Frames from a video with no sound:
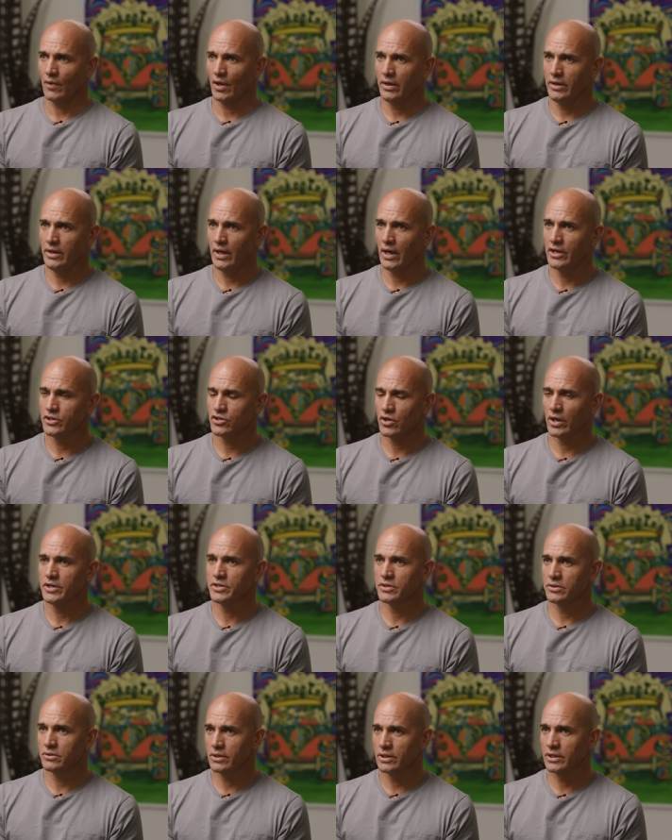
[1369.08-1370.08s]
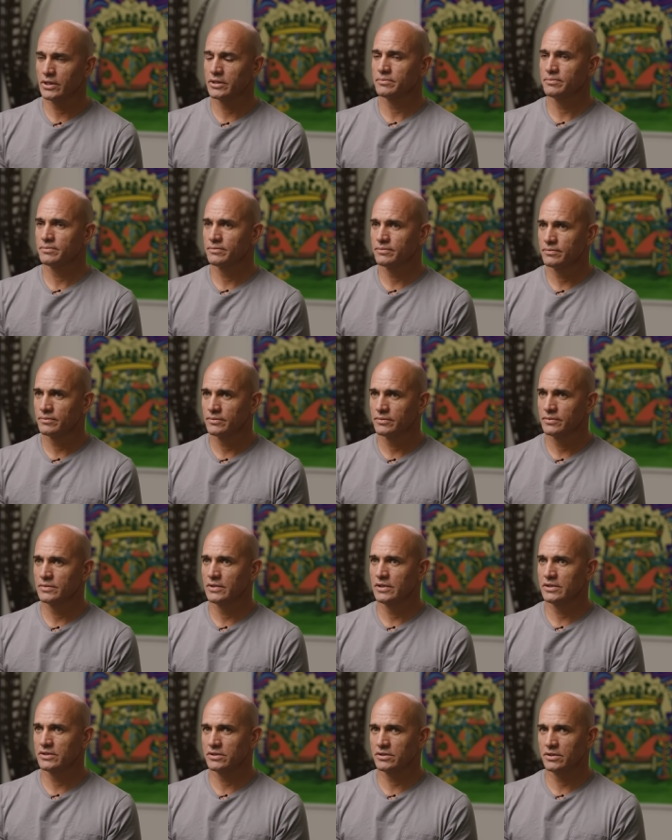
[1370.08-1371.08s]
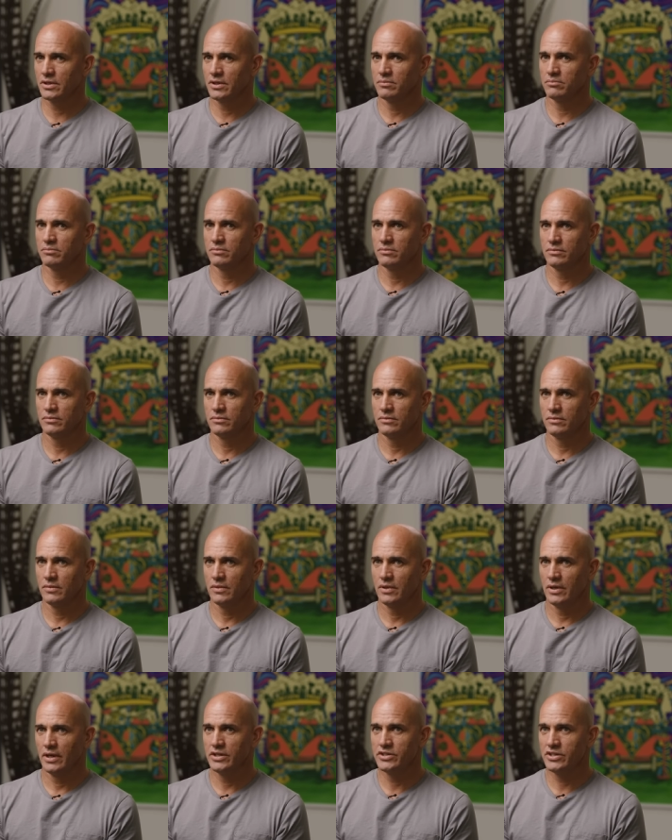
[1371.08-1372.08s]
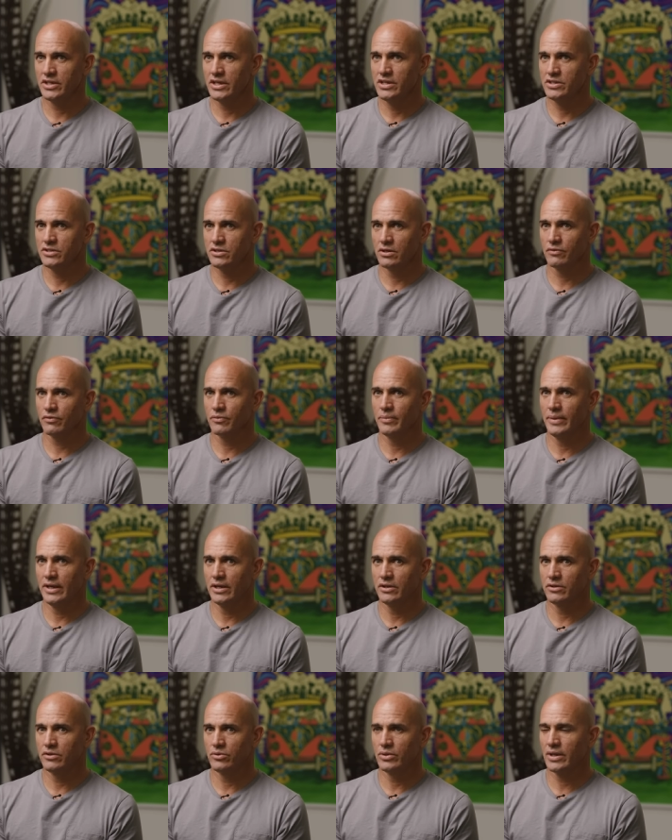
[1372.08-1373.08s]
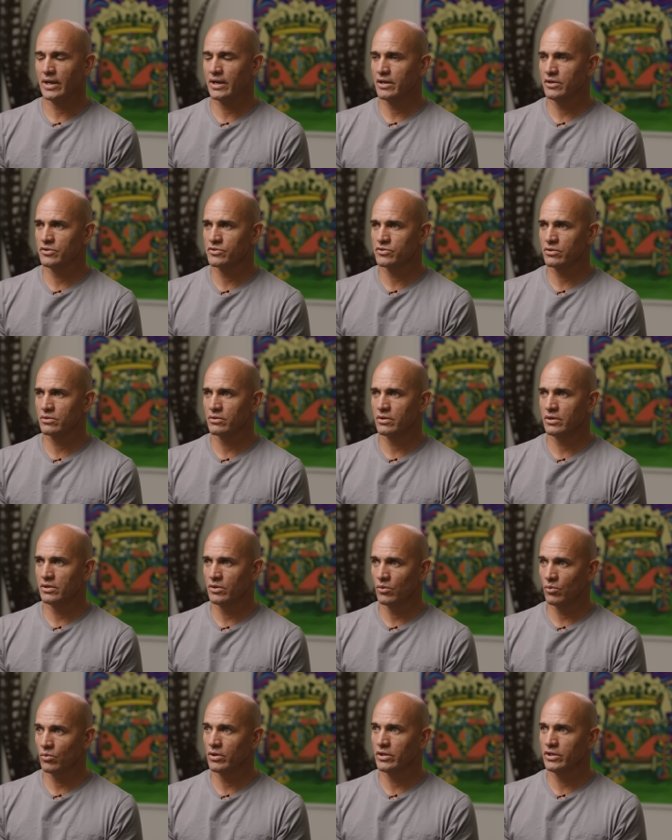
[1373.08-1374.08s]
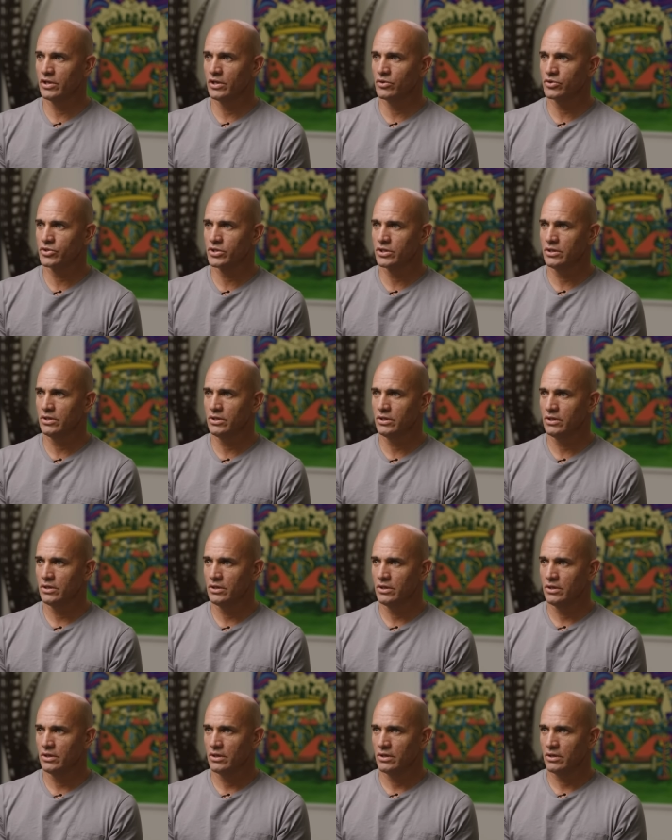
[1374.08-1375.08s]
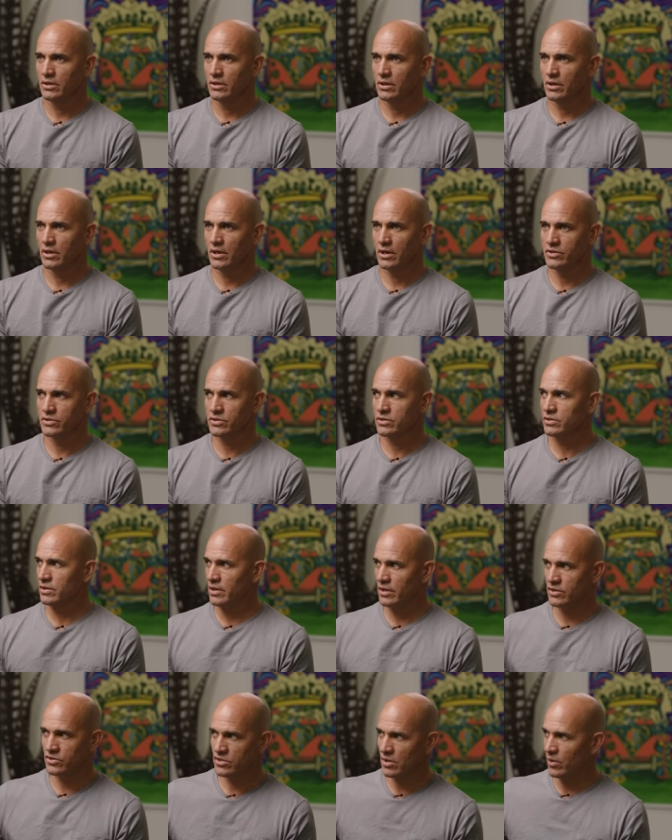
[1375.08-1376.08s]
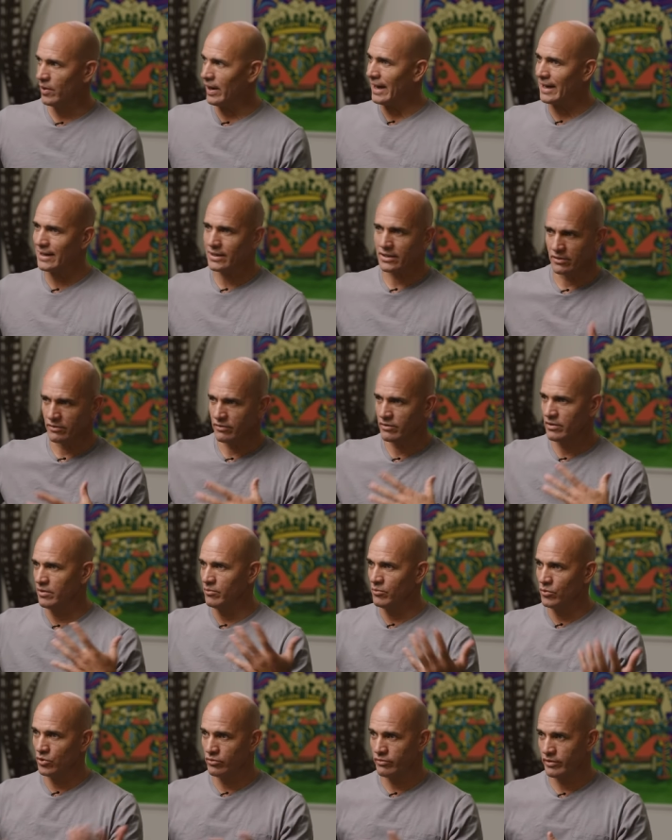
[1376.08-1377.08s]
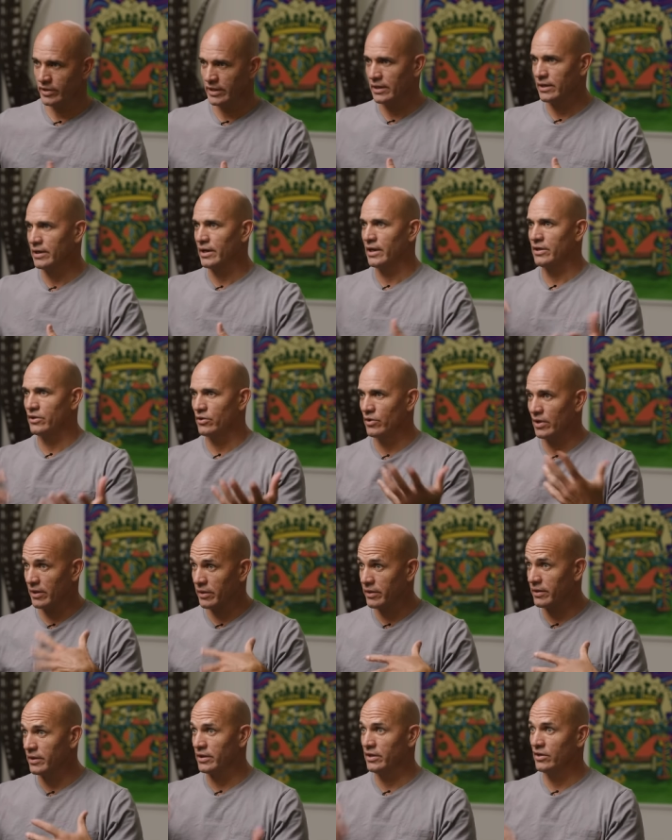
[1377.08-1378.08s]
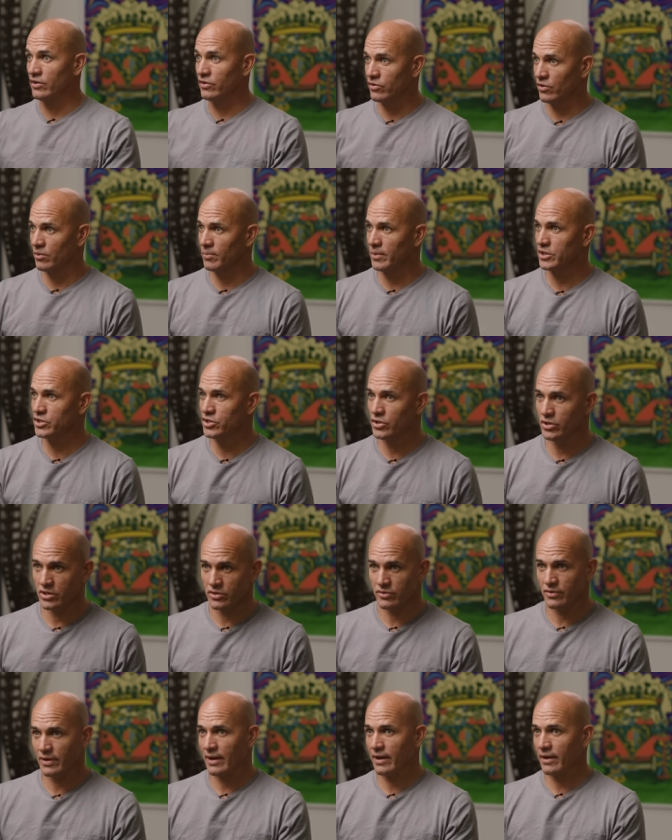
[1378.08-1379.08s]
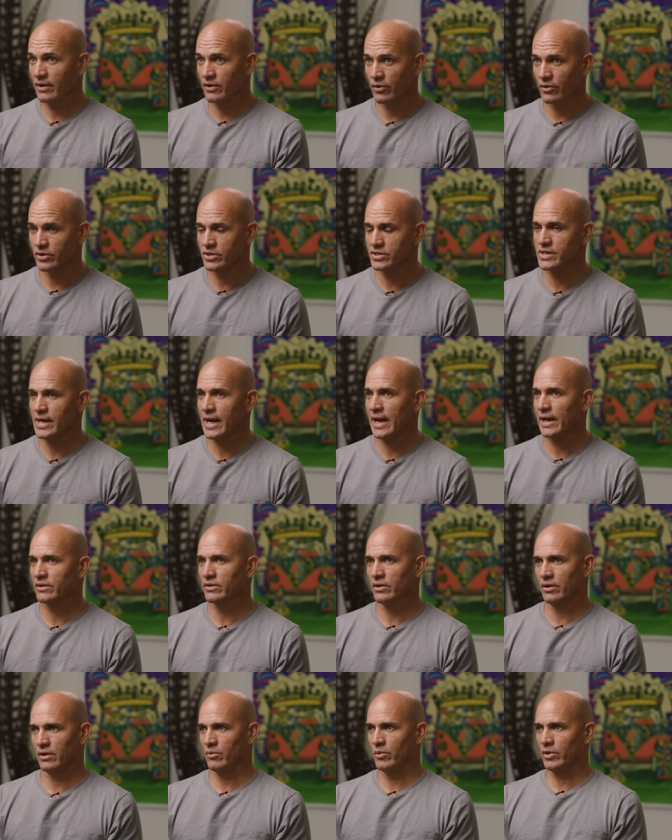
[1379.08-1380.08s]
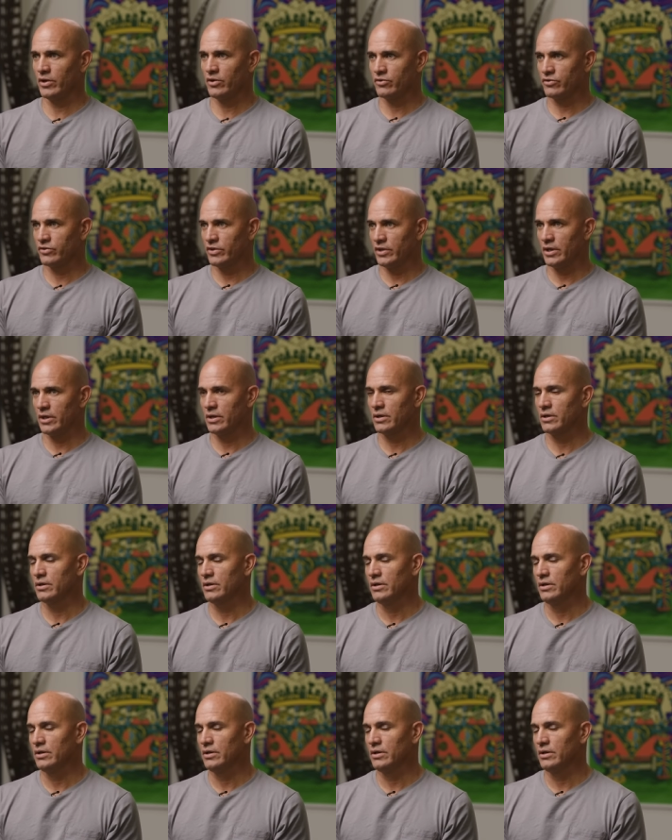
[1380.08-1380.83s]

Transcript: Yeah, I try to. Yeah, it's um, it's easier for me to do that in in the in the ocean because it's so active and moving and you're not thinking so much you just you're just acting on what you're seeing